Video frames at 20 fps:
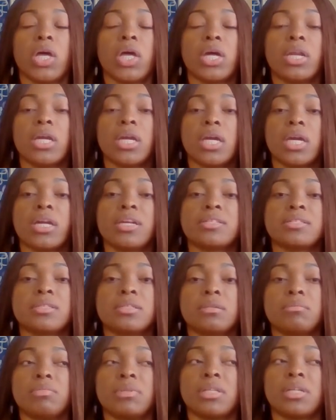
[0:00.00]
and the kid is
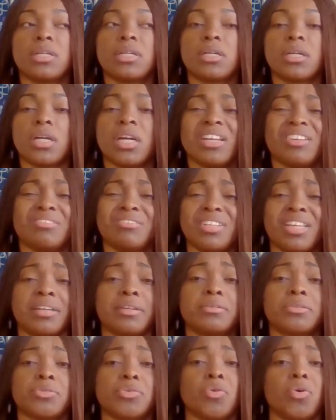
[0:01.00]
going to be like, I don't
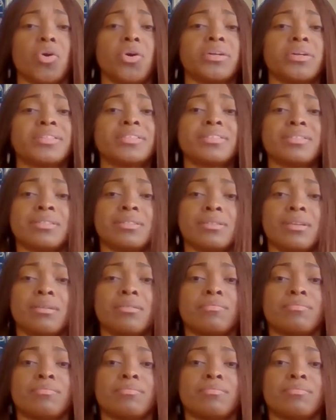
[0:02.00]
like dogs.